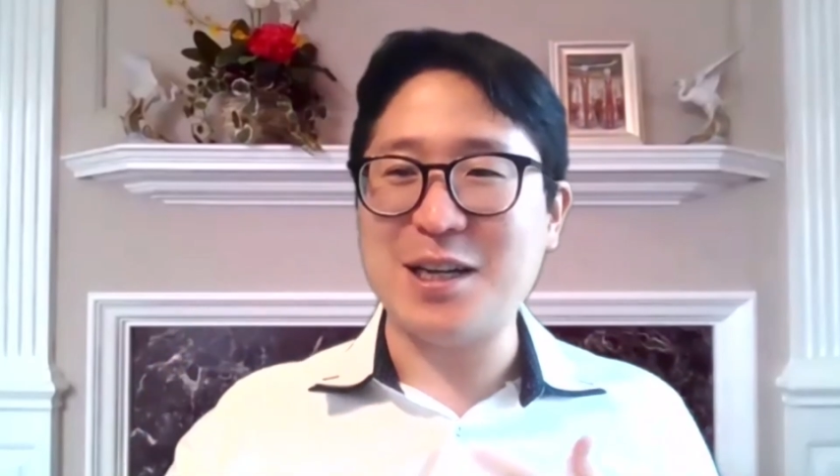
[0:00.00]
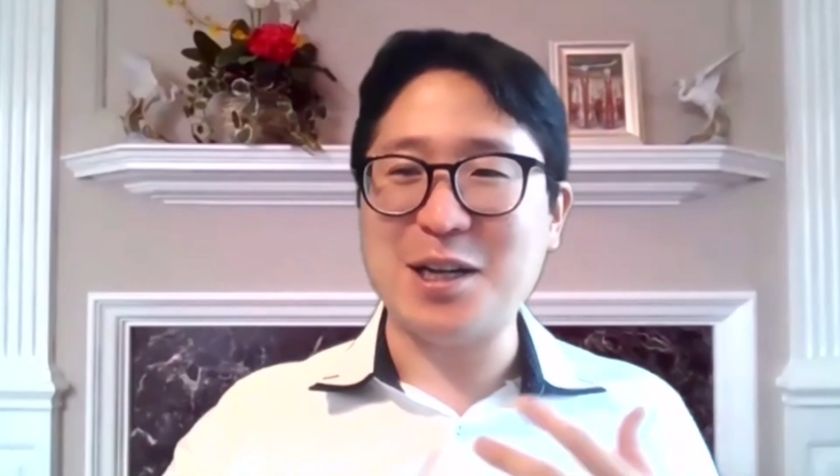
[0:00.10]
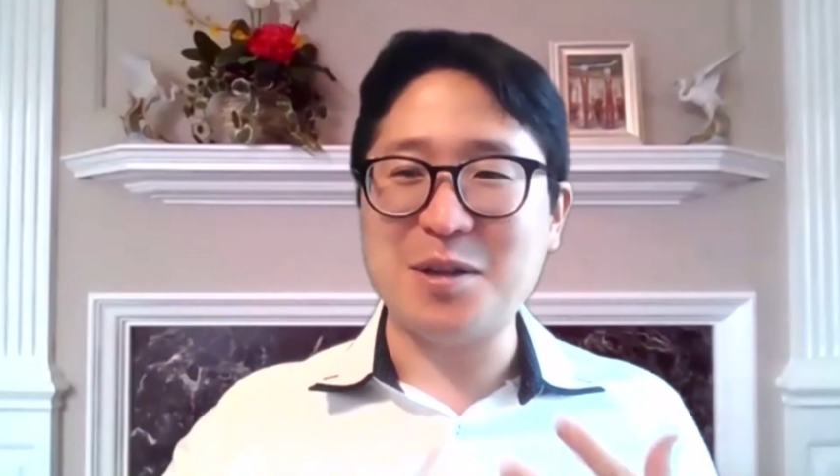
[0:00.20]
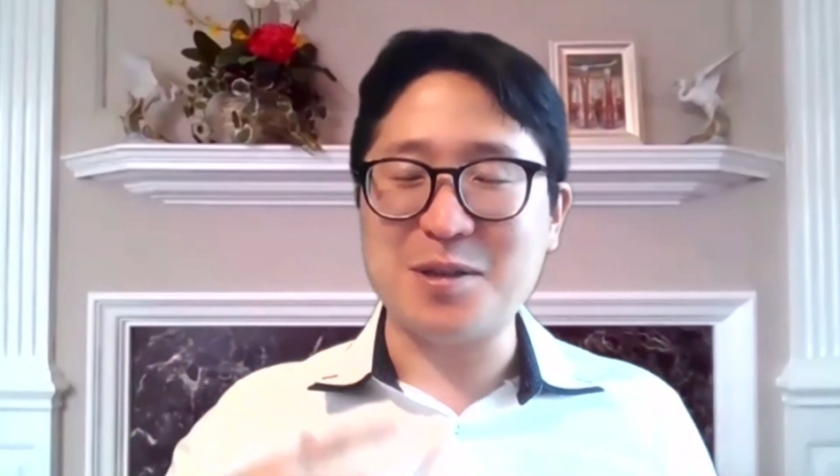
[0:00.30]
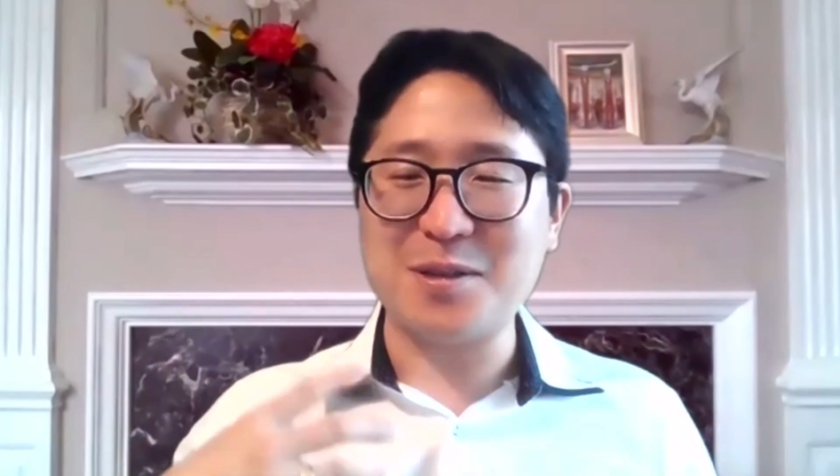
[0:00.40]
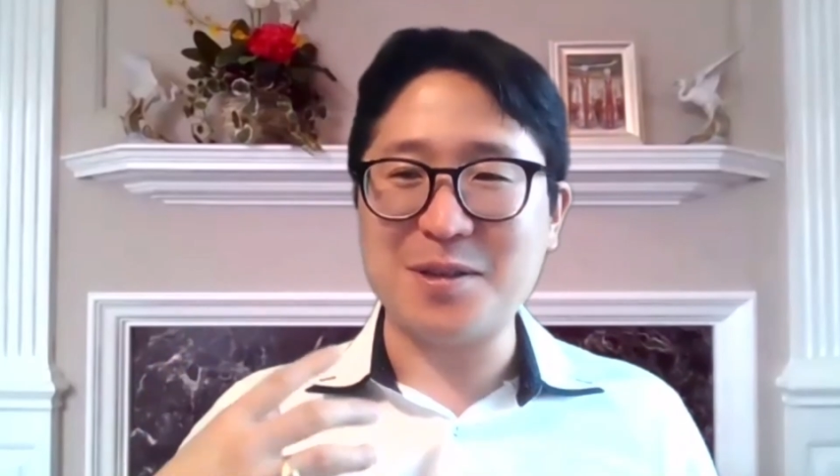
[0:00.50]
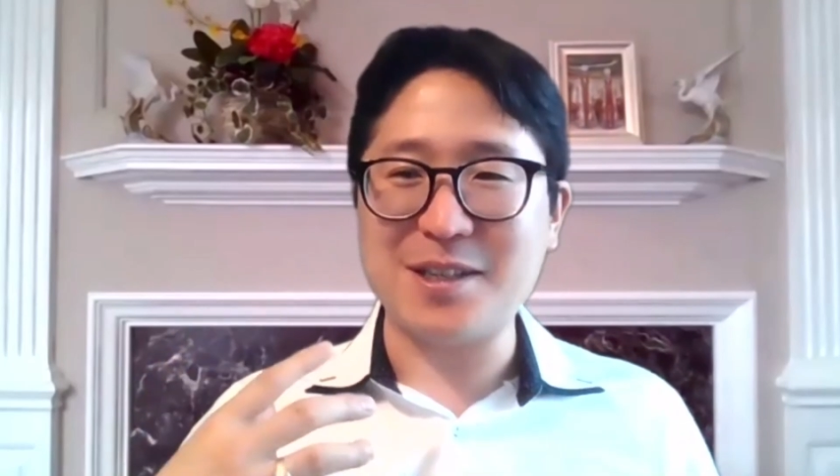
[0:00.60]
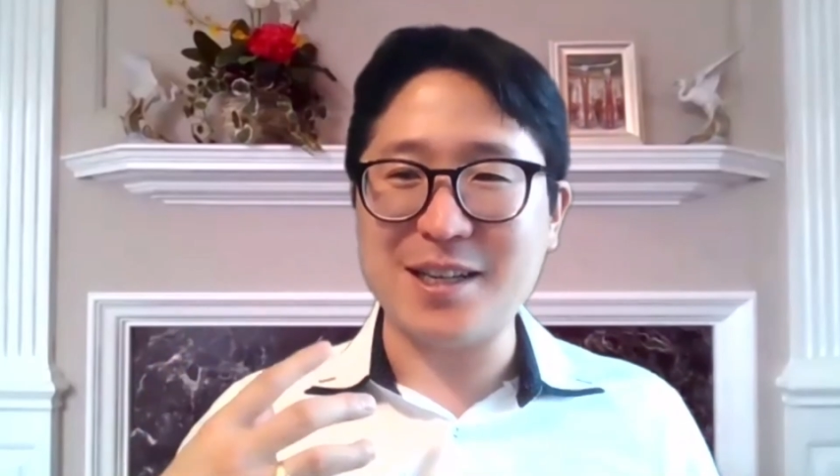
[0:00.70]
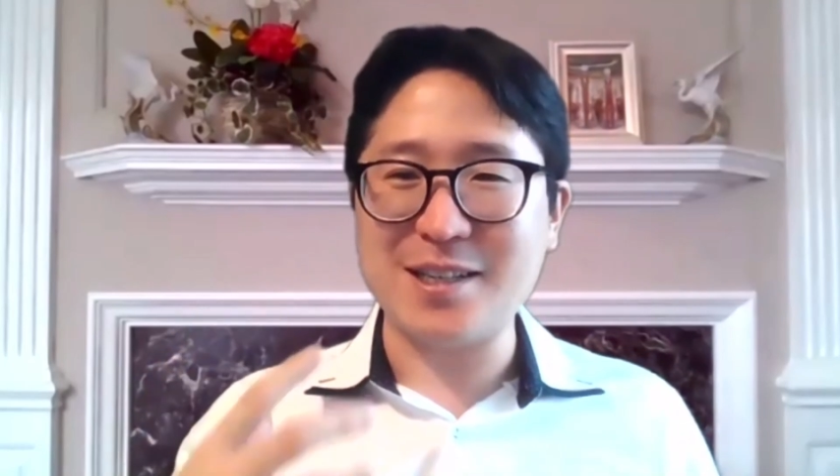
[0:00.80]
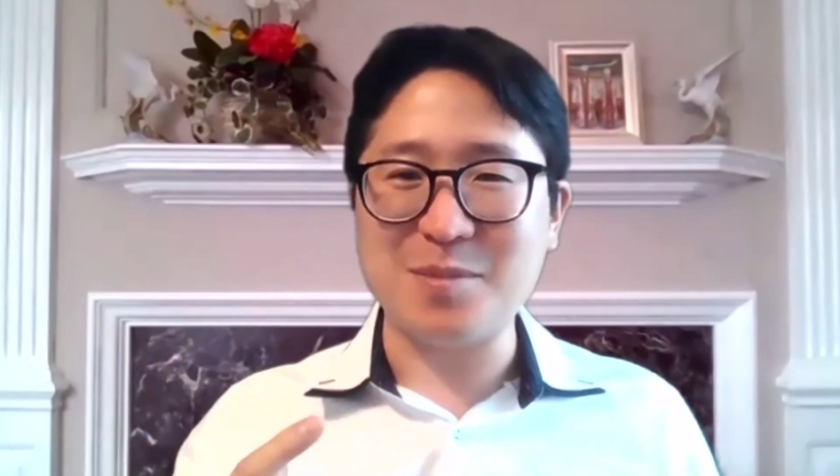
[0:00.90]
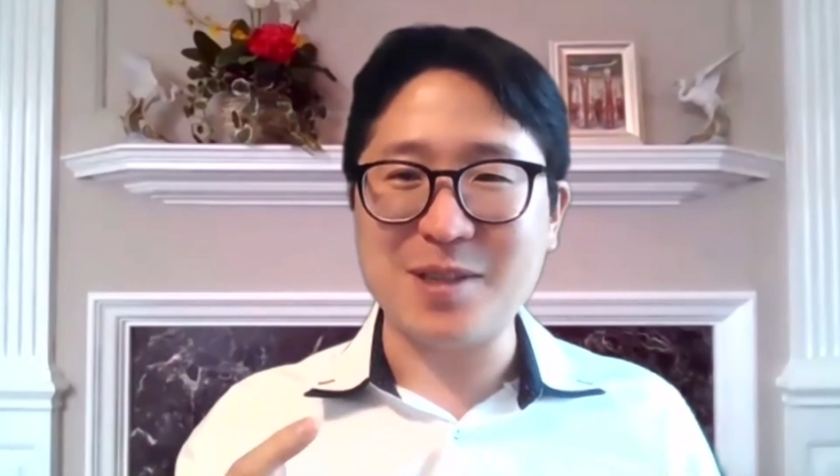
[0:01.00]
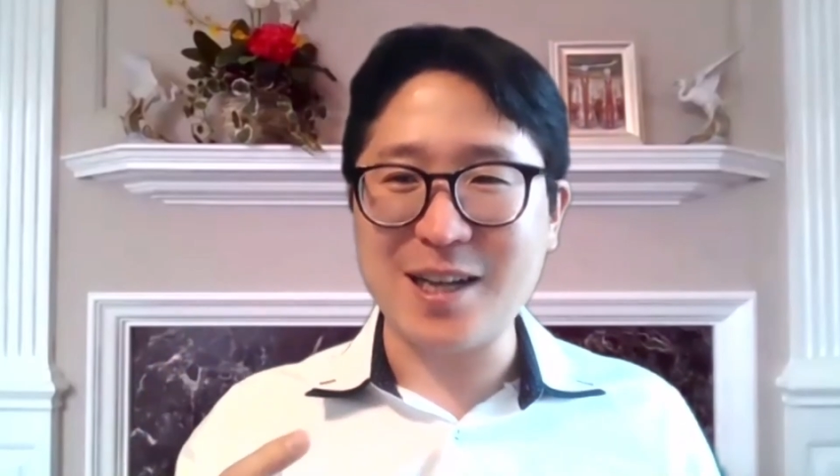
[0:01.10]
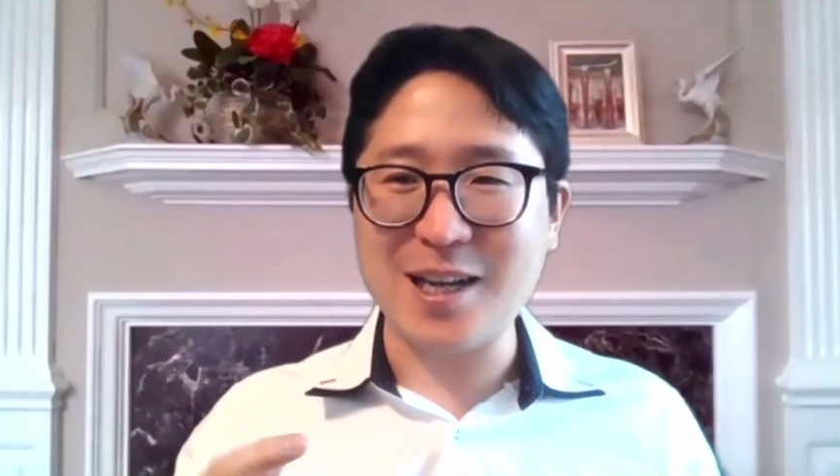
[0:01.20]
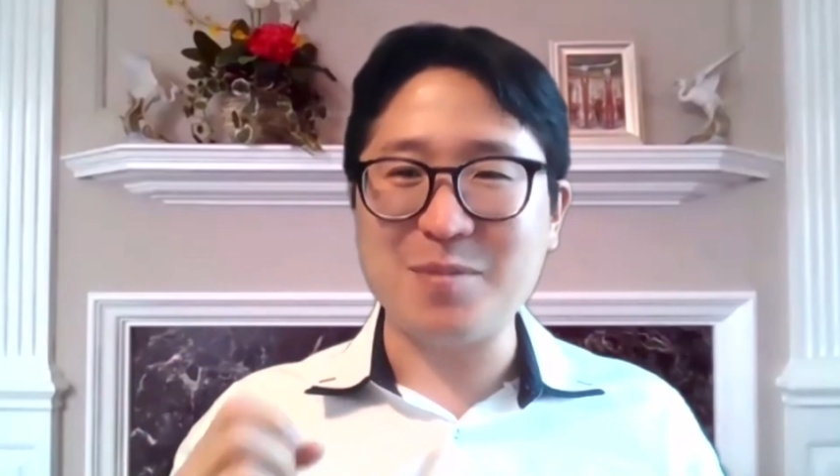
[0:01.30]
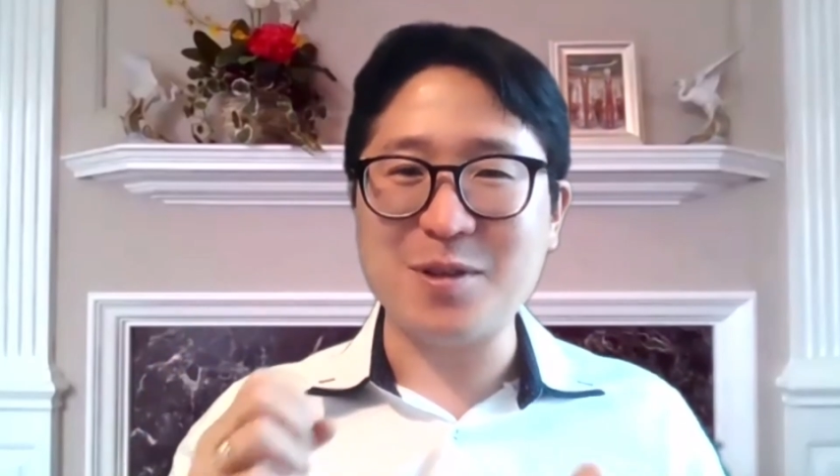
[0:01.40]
Uh, it's going to take some time